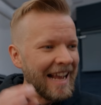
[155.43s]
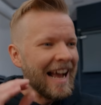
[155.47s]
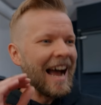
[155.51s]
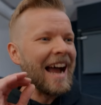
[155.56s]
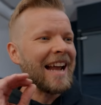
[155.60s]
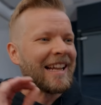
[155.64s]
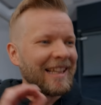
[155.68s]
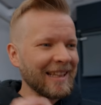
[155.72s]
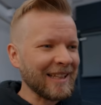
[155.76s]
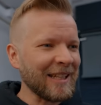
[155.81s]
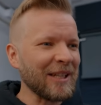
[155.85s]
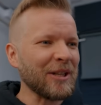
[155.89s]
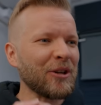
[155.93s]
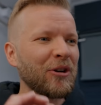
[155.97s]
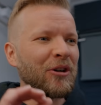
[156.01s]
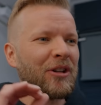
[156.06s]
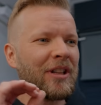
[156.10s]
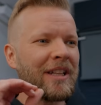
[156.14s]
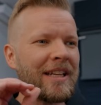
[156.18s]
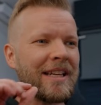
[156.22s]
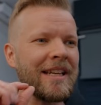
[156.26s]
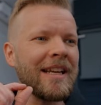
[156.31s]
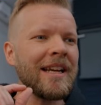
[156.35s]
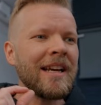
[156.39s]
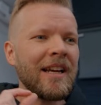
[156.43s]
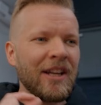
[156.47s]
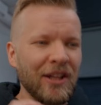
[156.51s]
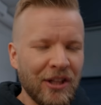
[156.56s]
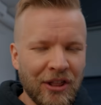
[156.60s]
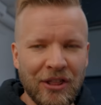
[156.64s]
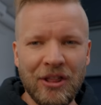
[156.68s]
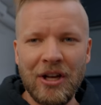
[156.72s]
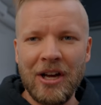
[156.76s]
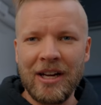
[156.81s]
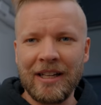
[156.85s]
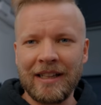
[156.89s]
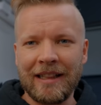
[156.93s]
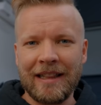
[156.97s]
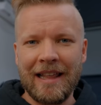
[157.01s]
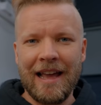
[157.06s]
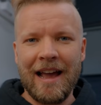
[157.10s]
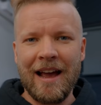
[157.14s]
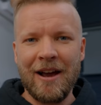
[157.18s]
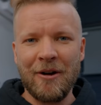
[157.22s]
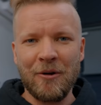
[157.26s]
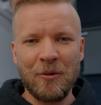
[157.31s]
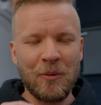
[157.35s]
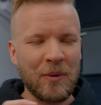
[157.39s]
I literally thought
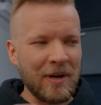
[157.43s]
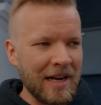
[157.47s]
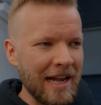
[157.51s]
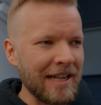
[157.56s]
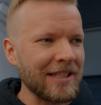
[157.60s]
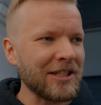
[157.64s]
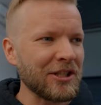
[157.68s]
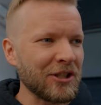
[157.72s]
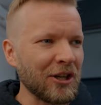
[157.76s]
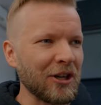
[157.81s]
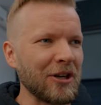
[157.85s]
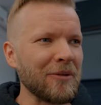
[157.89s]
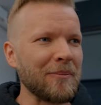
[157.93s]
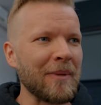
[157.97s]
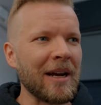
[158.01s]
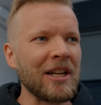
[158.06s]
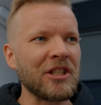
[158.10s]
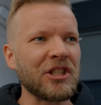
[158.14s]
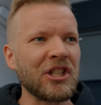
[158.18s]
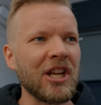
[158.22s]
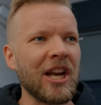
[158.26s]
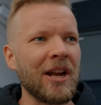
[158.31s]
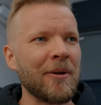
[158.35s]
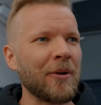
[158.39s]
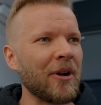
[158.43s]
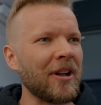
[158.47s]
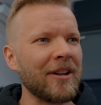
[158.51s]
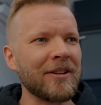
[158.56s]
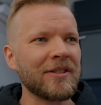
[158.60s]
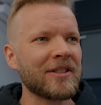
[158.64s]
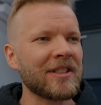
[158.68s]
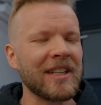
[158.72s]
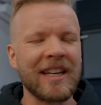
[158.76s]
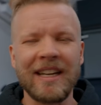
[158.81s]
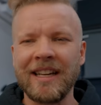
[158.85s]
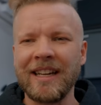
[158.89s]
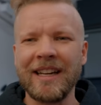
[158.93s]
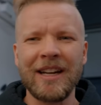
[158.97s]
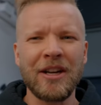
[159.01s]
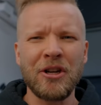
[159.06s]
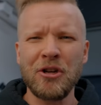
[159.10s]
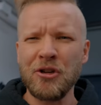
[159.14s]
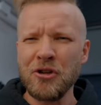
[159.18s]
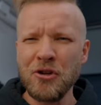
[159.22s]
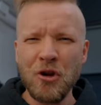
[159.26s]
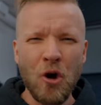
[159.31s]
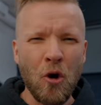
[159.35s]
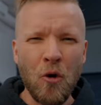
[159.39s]
that when I I was like,
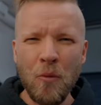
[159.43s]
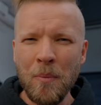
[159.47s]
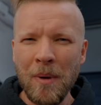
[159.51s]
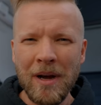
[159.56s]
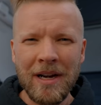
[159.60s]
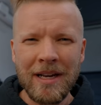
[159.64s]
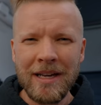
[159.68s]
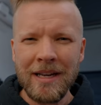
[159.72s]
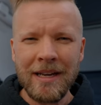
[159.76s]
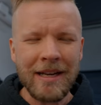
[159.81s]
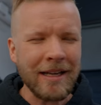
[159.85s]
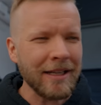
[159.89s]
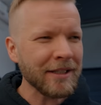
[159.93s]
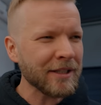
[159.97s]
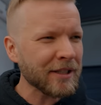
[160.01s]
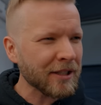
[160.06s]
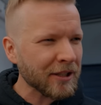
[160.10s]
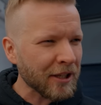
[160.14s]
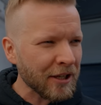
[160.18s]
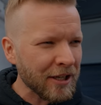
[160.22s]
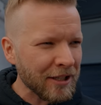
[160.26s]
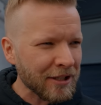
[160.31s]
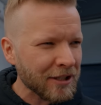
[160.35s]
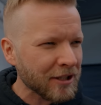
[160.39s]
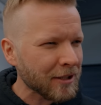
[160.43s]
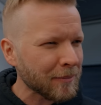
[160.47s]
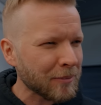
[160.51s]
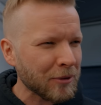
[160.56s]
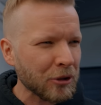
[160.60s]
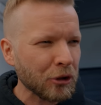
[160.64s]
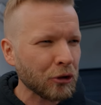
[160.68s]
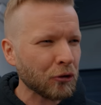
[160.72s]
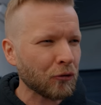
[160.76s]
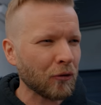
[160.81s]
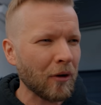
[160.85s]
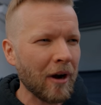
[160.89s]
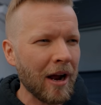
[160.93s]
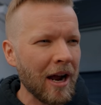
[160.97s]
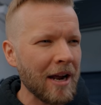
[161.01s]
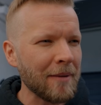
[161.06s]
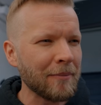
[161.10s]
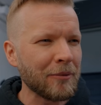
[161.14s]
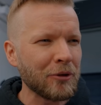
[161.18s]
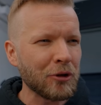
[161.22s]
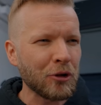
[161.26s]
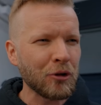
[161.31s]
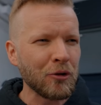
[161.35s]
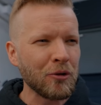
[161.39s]
nobody is gonna
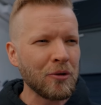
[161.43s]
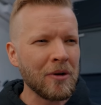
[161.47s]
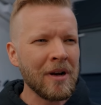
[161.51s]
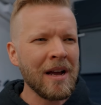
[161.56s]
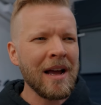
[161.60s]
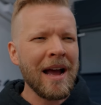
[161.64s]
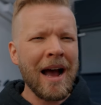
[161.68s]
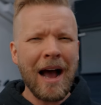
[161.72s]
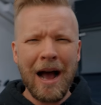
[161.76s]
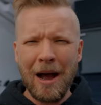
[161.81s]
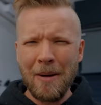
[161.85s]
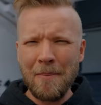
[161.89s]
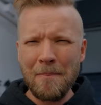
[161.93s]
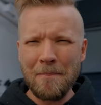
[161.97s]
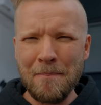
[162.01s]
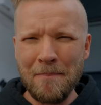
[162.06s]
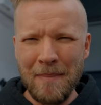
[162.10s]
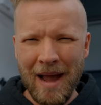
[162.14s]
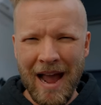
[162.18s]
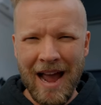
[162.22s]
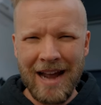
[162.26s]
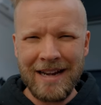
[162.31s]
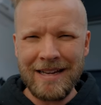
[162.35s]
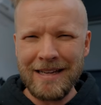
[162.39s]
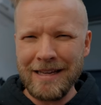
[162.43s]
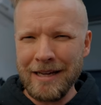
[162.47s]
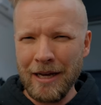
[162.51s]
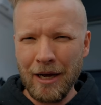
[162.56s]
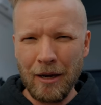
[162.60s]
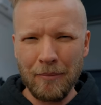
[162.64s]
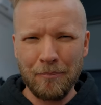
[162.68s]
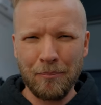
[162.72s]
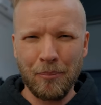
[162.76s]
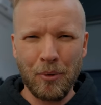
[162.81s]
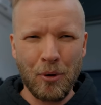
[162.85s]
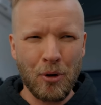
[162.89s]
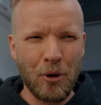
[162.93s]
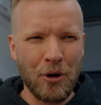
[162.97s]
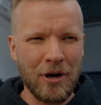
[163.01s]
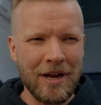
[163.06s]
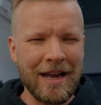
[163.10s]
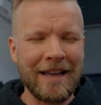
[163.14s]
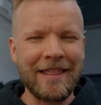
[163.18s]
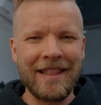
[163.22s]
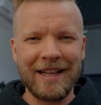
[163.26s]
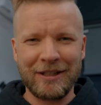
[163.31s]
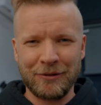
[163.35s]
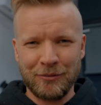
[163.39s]
subscribe to a Matti
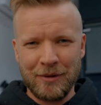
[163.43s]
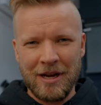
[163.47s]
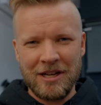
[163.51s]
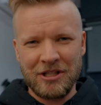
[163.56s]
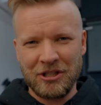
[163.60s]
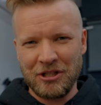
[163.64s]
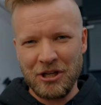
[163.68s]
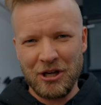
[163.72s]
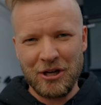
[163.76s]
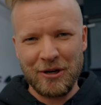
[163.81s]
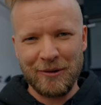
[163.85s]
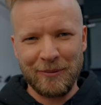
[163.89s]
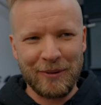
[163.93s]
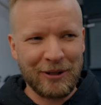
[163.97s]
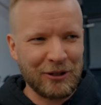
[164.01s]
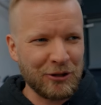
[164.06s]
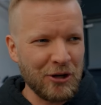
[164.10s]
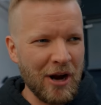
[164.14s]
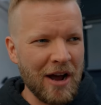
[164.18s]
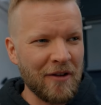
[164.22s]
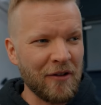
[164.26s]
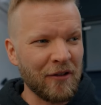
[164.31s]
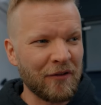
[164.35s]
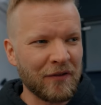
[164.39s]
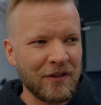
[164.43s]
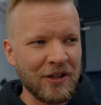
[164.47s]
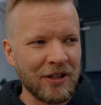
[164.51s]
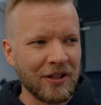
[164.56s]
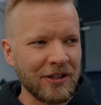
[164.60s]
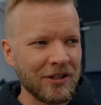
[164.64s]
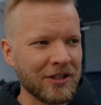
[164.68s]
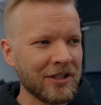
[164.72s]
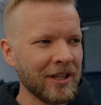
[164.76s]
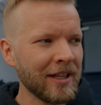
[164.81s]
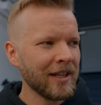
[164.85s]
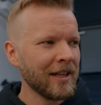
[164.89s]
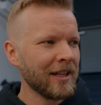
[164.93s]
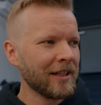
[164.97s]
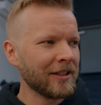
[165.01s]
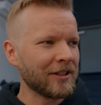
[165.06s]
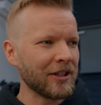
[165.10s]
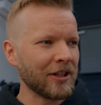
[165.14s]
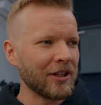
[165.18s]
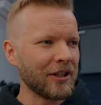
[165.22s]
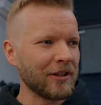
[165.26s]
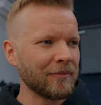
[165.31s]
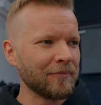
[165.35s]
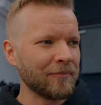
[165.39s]
Haapoja. And that's why I started with Travel Feels
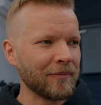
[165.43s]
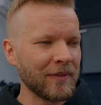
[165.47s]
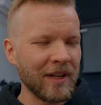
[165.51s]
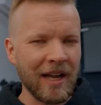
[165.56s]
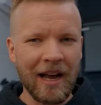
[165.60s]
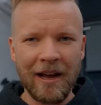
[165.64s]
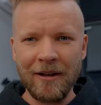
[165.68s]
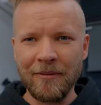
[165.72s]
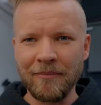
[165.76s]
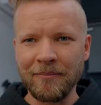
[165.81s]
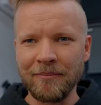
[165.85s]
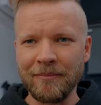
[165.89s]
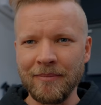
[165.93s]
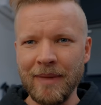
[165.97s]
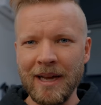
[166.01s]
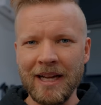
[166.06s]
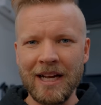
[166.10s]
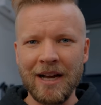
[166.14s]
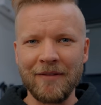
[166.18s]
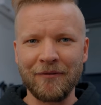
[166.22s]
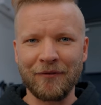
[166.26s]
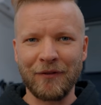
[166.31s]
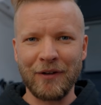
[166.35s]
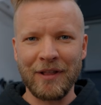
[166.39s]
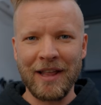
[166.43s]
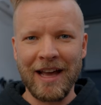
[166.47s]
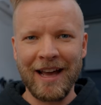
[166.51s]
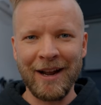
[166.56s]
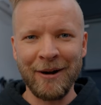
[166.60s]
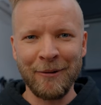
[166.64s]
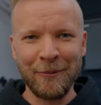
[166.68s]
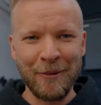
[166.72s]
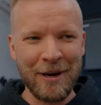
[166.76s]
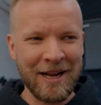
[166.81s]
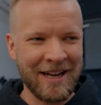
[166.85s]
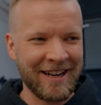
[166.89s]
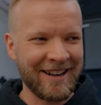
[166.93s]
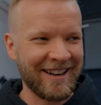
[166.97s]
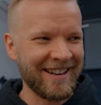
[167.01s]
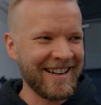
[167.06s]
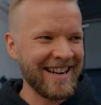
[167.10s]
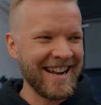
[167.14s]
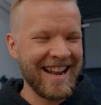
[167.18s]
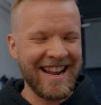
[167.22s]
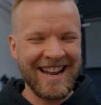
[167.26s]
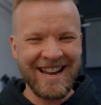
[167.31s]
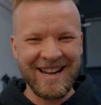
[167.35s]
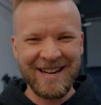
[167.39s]
to, yeah, make up for that weird
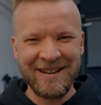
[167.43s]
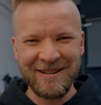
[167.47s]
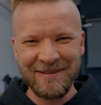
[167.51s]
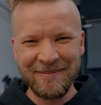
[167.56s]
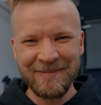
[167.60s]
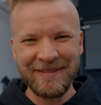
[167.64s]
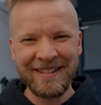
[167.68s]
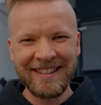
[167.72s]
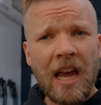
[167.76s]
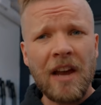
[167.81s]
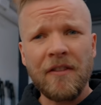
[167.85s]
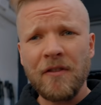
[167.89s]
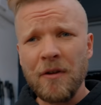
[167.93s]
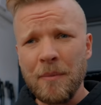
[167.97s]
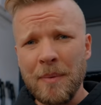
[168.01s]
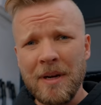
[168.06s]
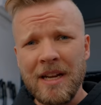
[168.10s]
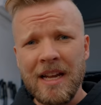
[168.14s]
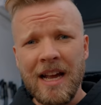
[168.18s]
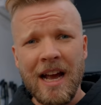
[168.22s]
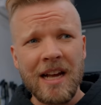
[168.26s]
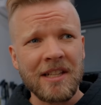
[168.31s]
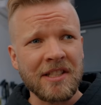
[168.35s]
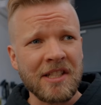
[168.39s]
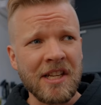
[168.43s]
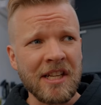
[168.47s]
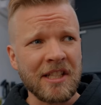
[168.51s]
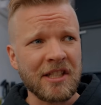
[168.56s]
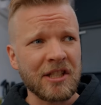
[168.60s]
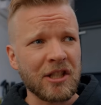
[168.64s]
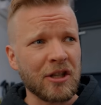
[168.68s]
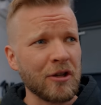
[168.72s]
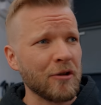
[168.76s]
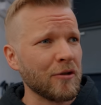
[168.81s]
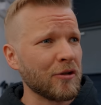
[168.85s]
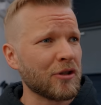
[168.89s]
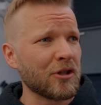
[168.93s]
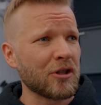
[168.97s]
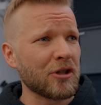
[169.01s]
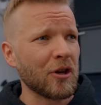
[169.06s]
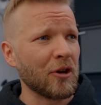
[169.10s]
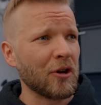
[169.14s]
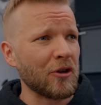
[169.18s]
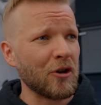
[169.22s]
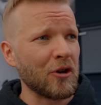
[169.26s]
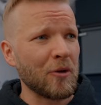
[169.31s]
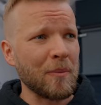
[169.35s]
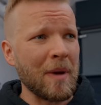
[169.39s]
name. Everybody has an excuse,
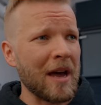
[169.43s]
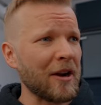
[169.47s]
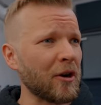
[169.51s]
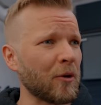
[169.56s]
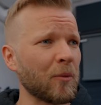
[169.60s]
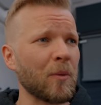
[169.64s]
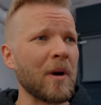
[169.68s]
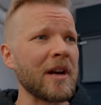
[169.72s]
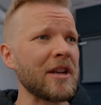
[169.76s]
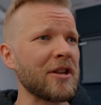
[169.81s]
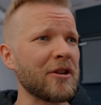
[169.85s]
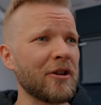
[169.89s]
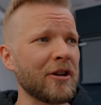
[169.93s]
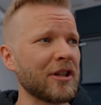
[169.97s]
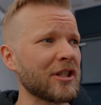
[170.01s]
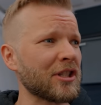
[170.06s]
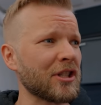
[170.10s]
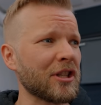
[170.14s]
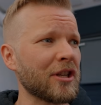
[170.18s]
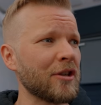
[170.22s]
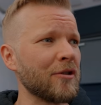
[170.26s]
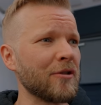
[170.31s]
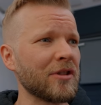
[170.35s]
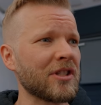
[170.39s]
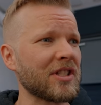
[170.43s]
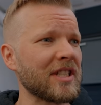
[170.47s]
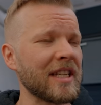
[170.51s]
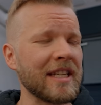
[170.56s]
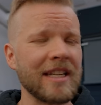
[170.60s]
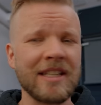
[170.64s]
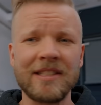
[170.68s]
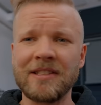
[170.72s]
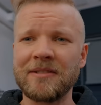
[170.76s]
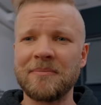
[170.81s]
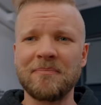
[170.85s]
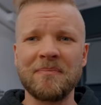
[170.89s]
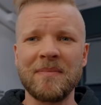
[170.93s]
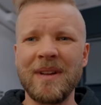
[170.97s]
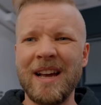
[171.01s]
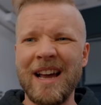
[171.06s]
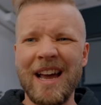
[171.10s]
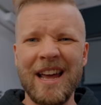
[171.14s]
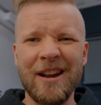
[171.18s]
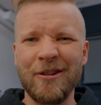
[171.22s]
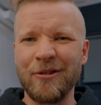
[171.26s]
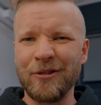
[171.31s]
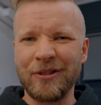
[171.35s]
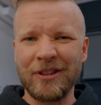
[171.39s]
so no matter what your excuse is,
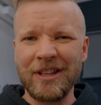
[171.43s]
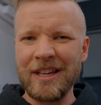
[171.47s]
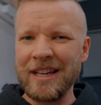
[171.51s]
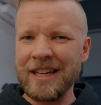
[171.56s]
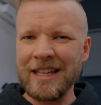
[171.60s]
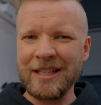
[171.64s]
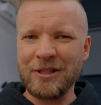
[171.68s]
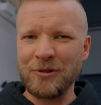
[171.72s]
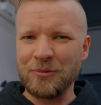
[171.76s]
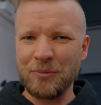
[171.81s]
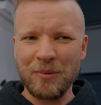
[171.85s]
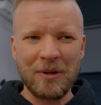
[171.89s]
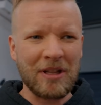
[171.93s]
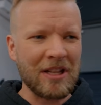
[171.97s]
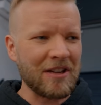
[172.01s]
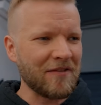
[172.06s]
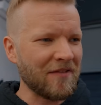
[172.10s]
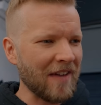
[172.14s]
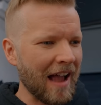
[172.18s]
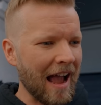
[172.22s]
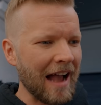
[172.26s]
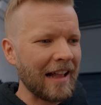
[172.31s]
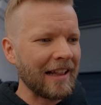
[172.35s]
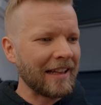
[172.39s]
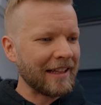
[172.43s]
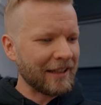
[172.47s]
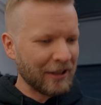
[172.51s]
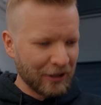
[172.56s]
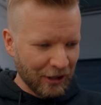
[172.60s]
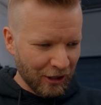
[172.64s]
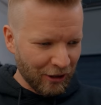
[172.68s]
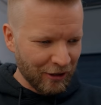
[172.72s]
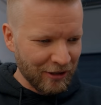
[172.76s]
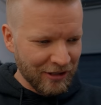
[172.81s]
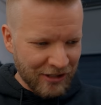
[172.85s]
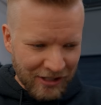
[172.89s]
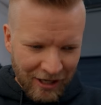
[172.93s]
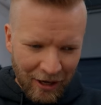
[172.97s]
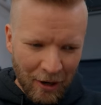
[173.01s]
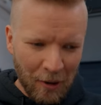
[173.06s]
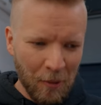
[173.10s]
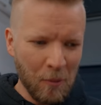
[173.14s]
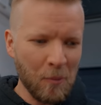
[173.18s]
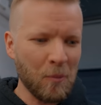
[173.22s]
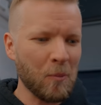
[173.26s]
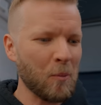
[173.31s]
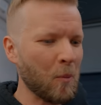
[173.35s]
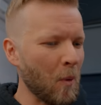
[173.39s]
I don't think it's really valid. There's a
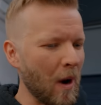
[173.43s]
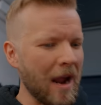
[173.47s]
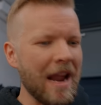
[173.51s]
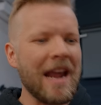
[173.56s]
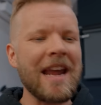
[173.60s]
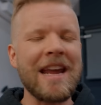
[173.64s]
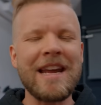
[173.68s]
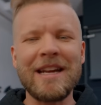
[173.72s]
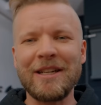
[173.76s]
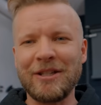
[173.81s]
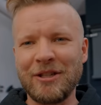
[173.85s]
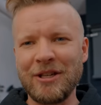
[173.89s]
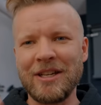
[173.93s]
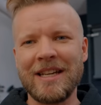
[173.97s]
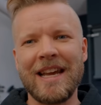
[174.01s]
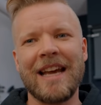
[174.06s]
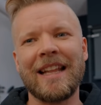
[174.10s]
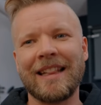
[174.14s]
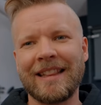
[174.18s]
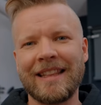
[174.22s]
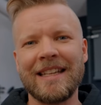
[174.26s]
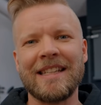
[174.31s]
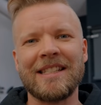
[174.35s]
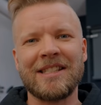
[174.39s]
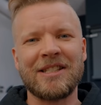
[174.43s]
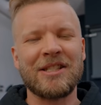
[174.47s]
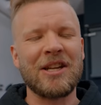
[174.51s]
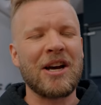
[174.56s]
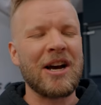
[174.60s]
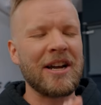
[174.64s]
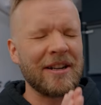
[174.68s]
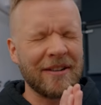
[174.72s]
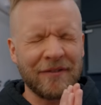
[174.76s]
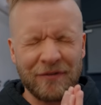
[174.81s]
way to get this done.